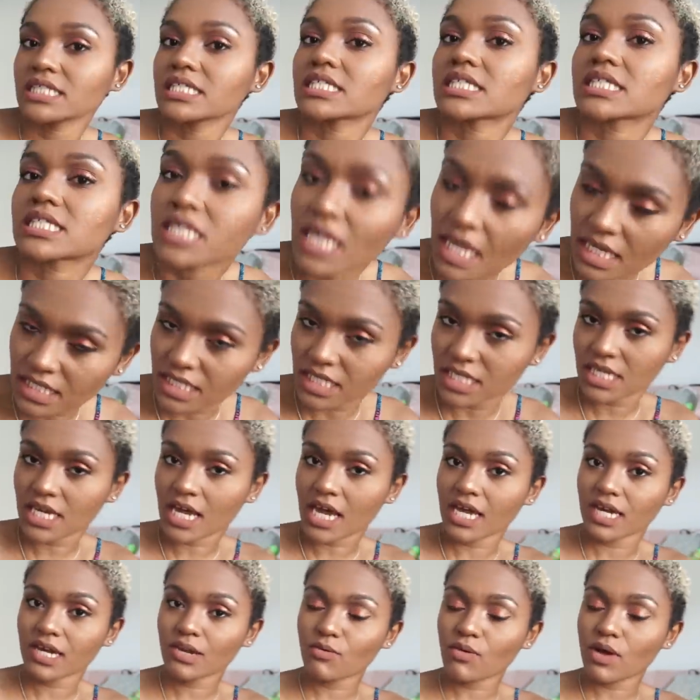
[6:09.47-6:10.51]
sexy
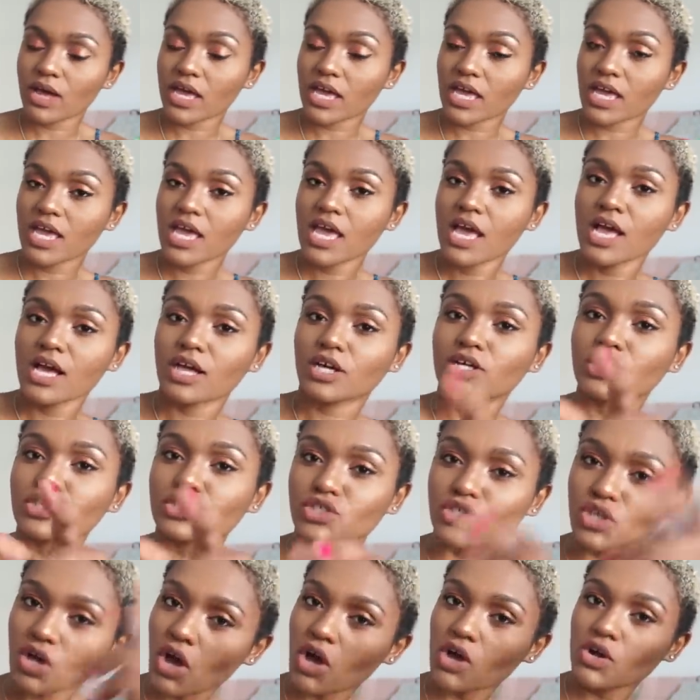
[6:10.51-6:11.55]
kind of way
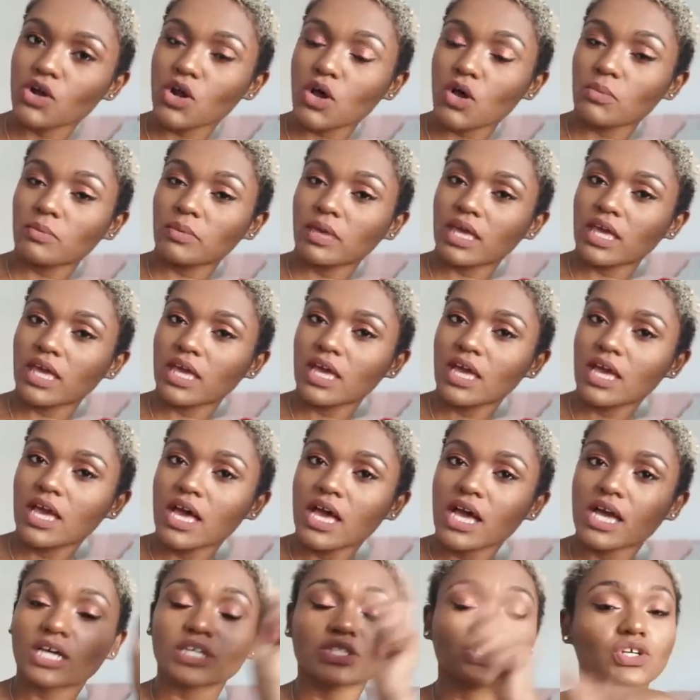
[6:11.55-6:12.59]
because y'all know me
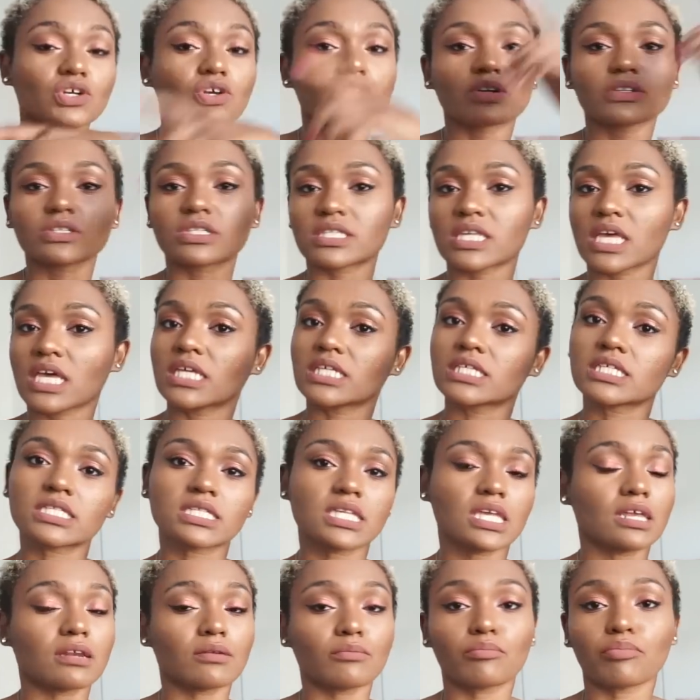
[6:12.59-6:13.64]
because your girl stays
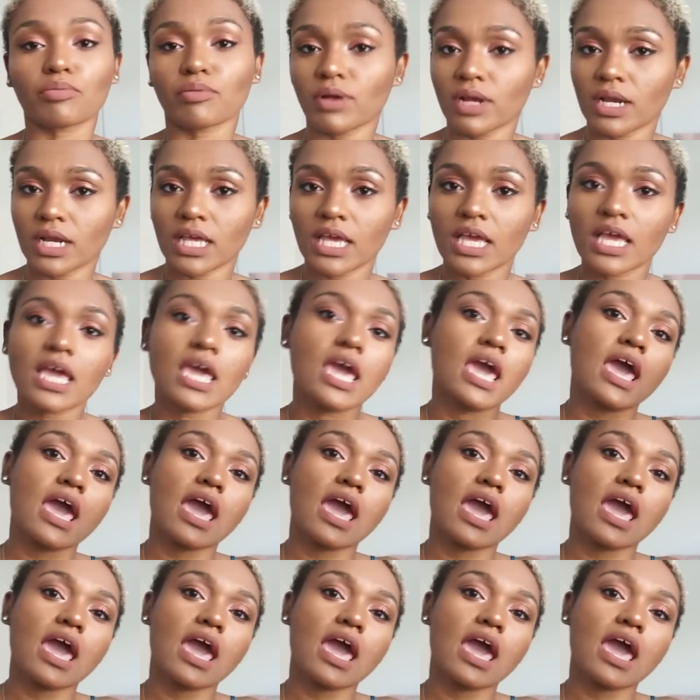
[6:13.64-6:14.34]
sitting pretty.